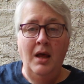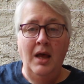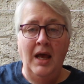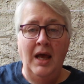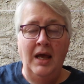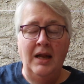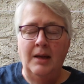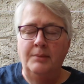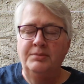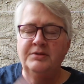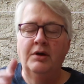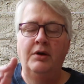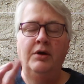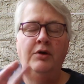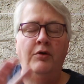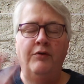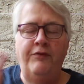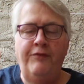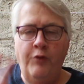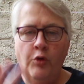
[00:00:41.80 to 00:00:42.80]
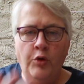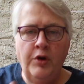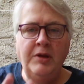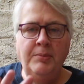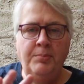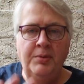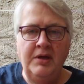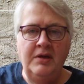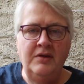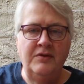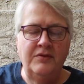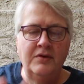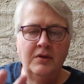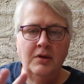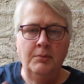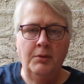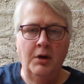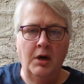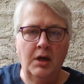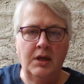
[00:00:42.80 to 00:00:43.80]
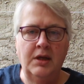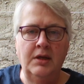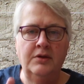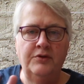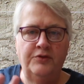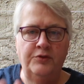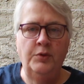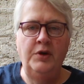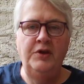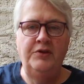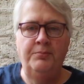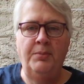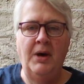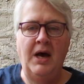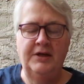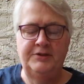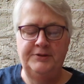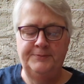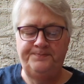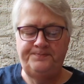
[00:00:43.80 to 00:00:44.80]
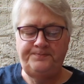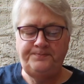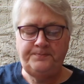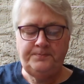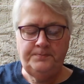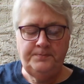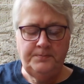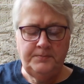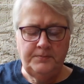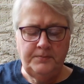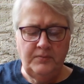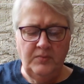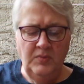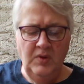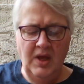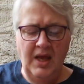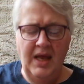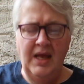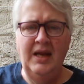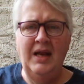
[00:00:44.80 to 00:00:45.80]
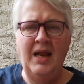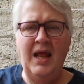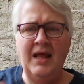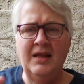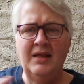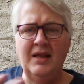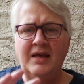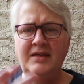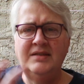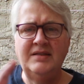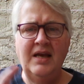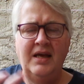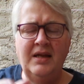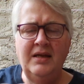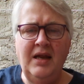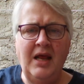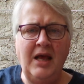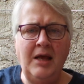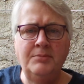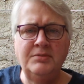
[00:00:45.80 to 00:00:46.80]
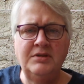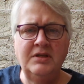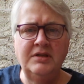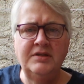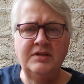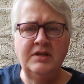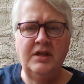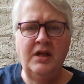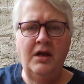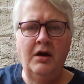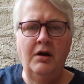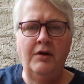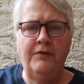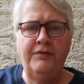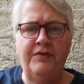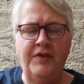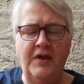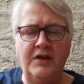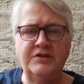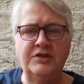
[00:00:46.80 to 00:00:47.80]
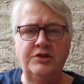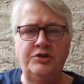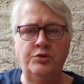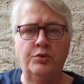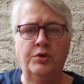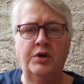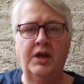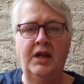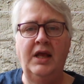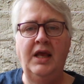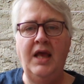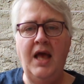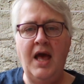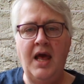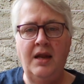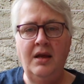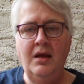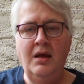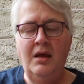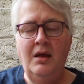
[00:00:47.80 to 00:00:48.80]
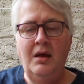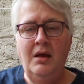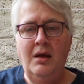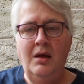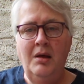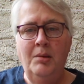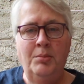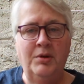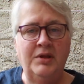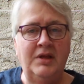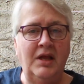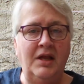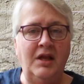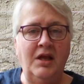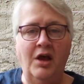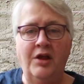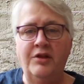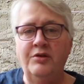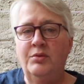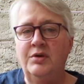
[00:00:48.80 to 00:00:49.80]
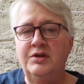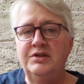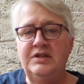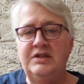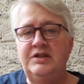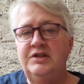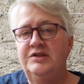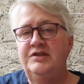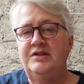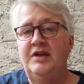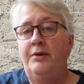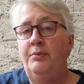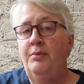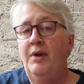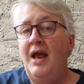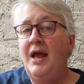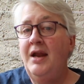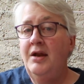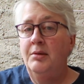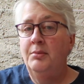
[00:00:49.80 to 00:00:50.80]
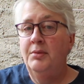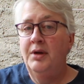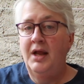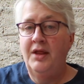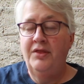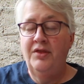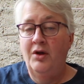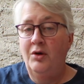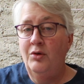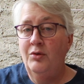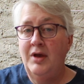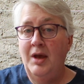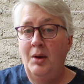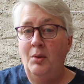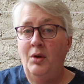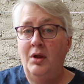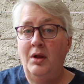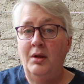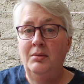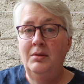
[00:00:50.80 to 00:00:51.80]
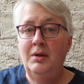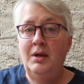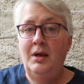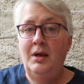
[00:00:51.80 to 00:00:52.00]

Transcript: and I'm sorry, no, 40-piece American sweets box. And it had like 10 names listed there of things that you were going to get, but then the other ones it just said random. And I thought, okay, well,